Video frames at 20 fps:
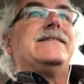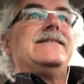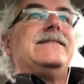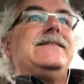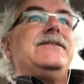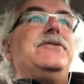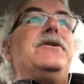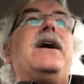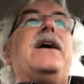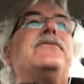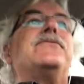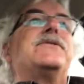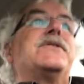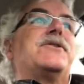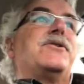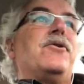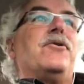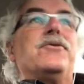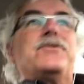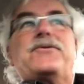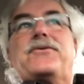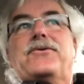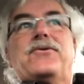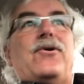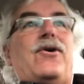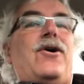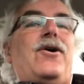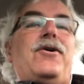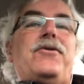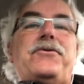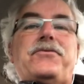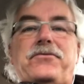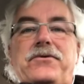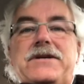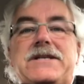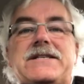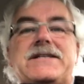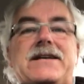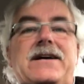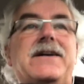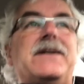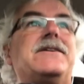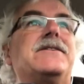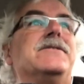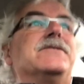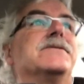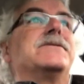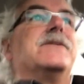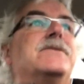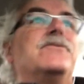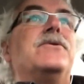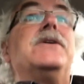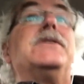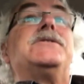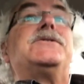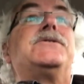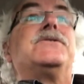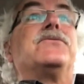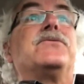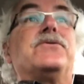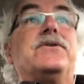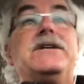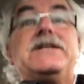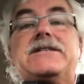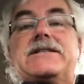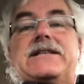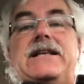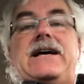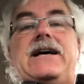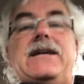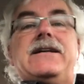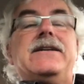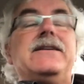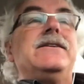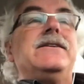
You have to go through all three cycles, and once you've reached that,